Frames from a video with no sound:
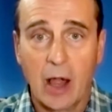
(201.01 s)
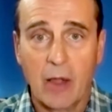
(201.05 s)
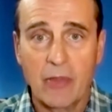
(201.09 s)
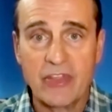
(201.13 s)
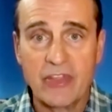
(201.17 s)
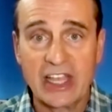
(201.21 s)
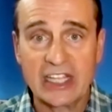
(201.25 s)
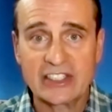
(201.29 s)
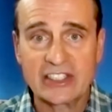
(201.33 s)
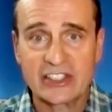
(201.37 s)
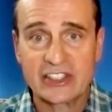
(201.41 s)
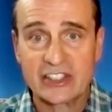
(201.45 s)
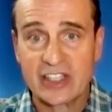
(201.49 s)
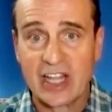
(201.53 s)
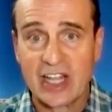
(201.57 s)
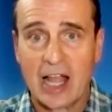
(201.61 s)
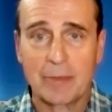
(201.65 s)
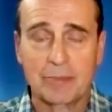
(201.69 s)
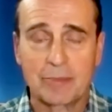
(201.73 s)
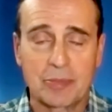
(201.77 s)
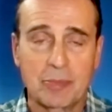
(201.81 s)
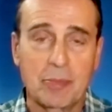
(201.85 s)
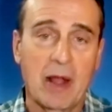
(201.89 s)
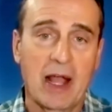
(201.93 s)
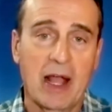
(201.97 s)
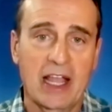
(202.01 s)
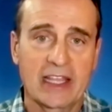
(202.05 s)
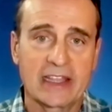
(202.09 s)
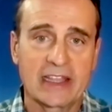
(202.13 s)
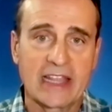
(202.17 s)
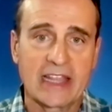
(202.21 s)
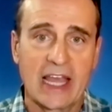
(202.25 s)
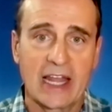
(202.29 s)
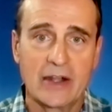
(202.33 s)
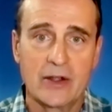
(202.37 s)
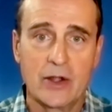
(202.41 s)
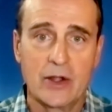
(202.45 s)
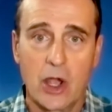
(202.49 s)
They stopped buying
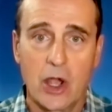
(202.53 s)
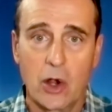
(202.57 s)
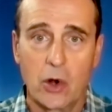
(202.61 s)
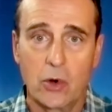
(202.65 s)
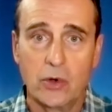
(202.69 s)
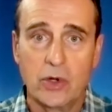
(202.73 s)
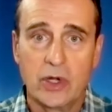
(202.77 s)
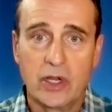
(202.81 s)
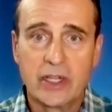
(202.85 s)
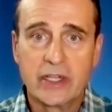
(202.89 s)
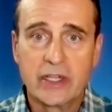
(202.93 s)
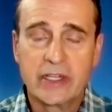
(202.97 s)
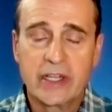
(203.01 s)
that note,